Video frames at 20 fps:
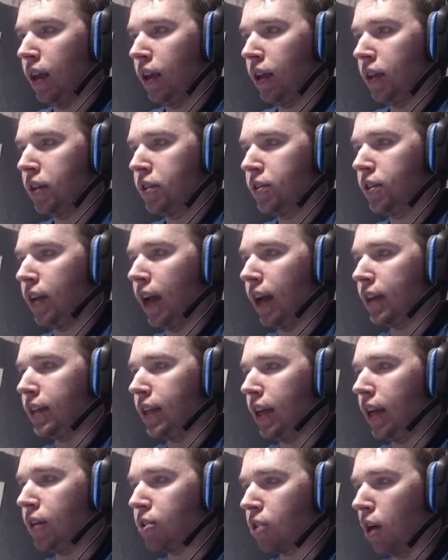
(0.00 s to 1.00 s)
So yeah,
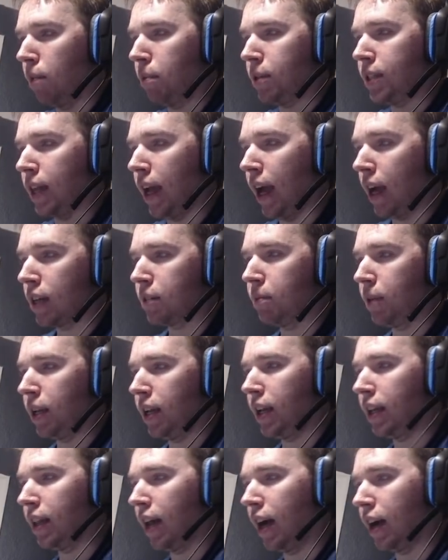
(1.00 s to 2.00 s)
D. Trump attacks me.
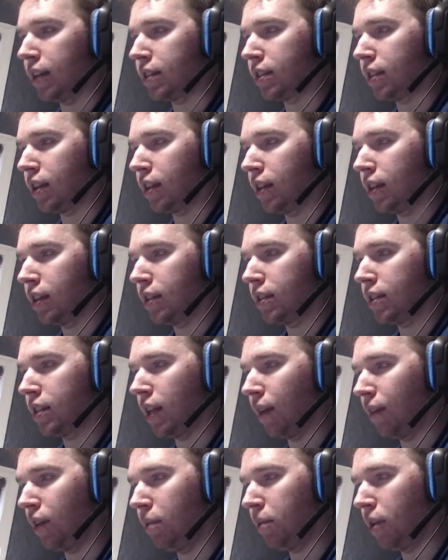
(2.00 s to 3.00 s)
He lost
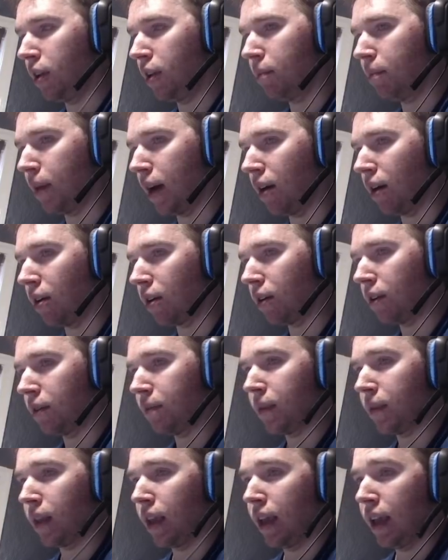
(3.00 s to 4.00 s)
70 million power.
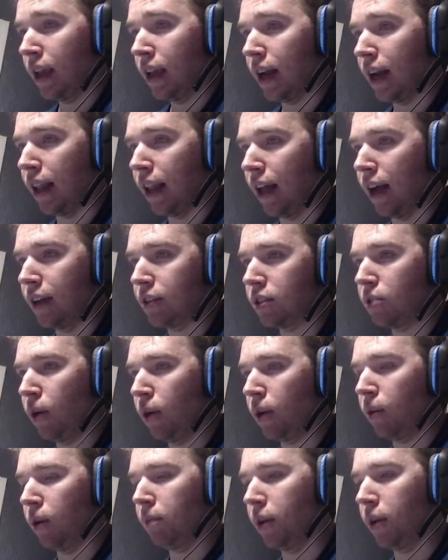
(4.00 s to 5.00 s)
And I lost
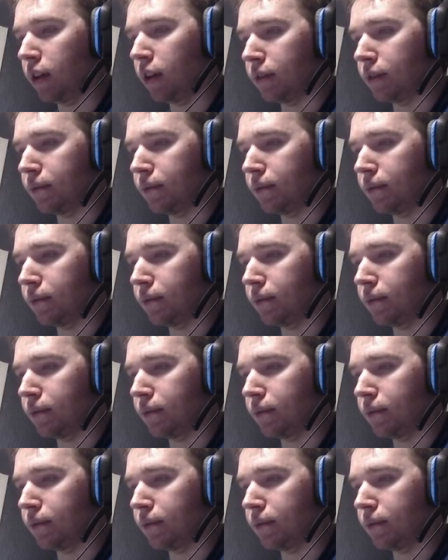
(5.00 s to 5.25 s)
21 million.